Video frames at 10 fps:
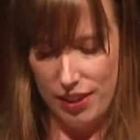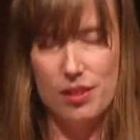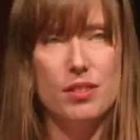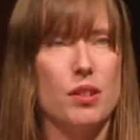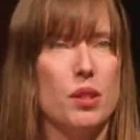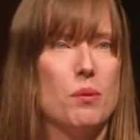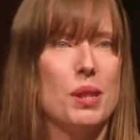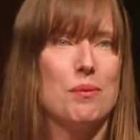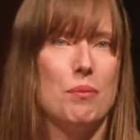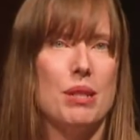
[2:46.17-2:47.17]
so that we
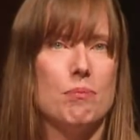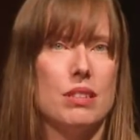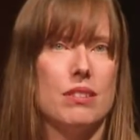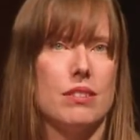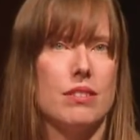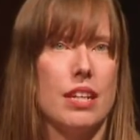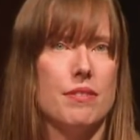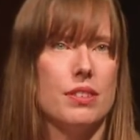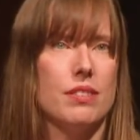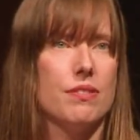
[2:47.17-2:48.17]
can be in business
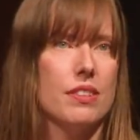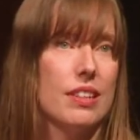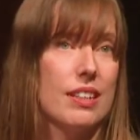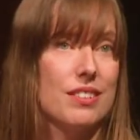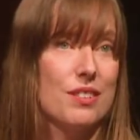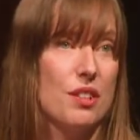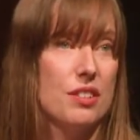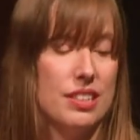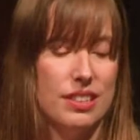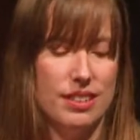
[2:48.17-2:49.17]
safely for the next
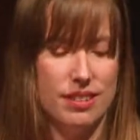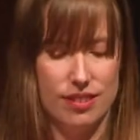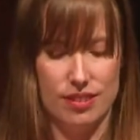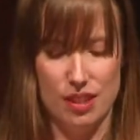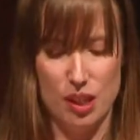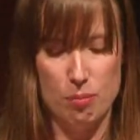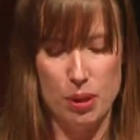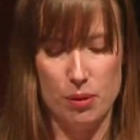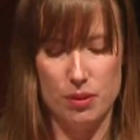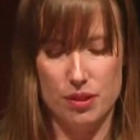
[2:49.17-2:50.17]
30 years and
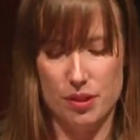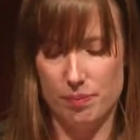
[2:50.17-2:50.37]
beyond.